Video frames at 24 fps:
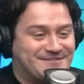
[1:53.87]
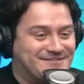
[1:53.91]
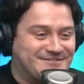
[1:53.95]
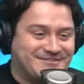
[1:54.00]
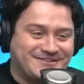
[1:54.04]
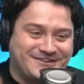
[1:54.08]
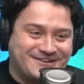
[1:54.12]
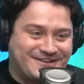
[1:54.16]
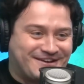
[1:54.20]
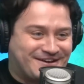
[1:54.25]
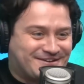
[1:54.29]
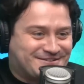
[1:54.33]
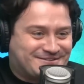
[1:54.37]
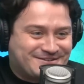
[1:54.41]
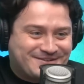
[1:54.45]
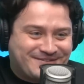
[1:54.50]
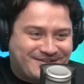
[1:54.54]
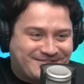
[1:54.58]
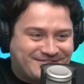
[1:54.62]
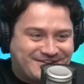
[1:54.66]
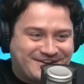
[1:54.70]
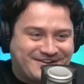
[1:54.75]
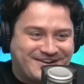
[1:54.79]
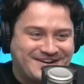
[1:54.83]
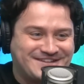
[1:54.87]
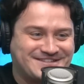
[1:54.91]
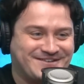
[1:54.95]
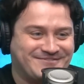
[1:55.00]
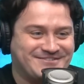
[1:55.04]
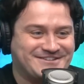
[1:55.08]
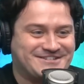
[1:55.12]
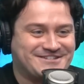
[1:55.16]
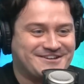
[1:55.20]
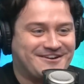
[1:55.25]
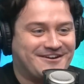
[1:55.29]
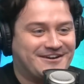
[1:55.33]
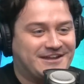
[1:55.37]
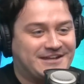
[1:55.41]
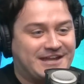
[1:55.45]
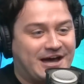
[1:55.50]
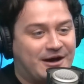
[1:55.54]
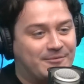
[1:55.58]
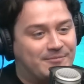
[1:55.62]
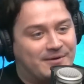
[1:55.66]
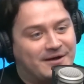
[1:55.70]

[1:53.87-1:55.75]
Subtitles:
And good luck to him having a great time in Charlotte now.